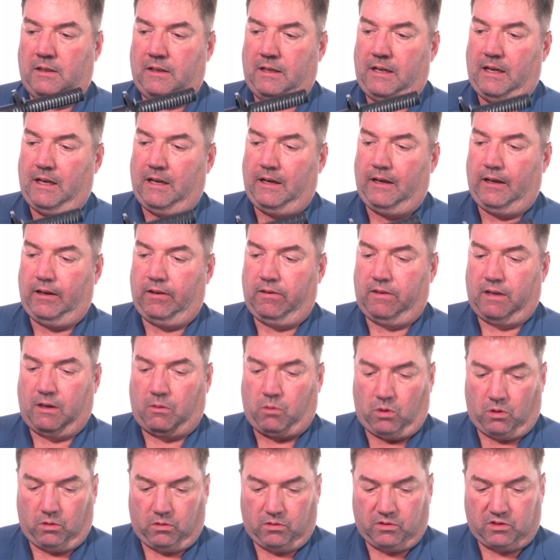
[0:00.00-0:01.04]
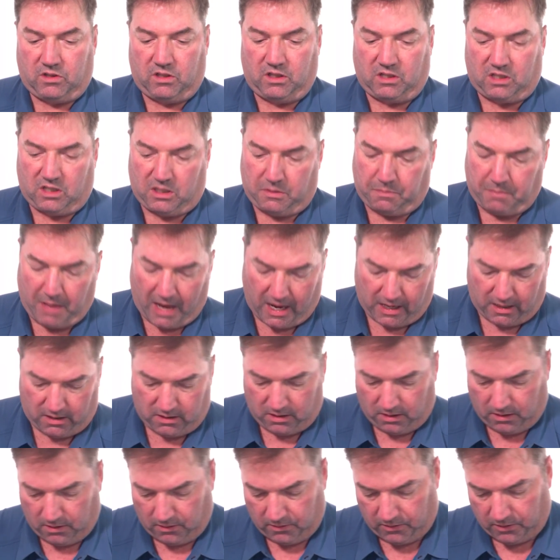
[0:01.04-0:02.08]
that will
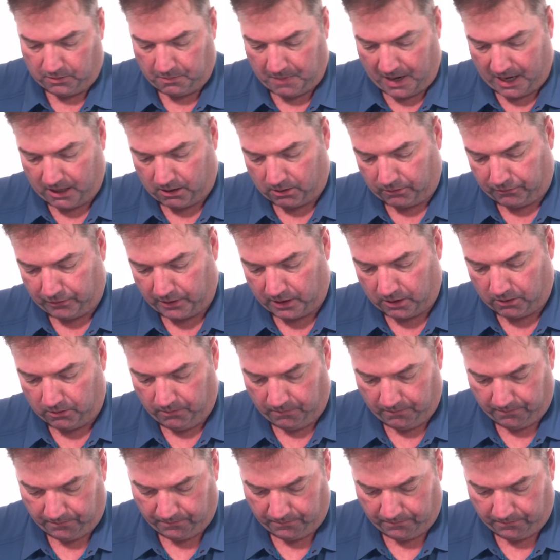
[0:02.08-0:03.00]
suspend the microphone.